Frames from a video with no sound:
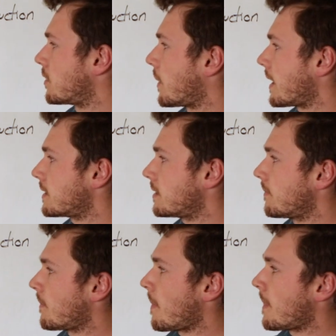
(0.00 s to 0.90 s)
2x
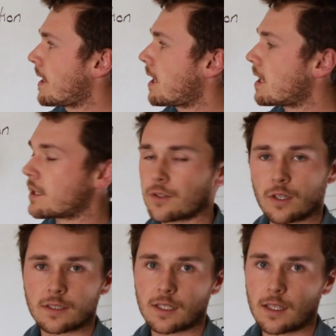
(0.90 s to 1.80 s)

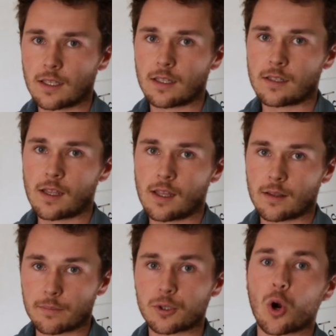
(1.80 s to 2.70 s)
increase in
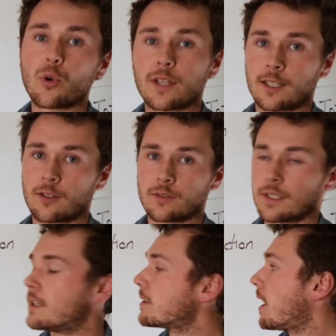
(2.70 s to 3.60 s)
the protein
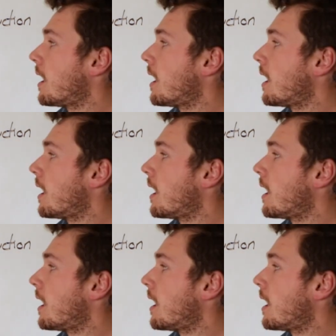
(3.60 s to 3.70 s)
content.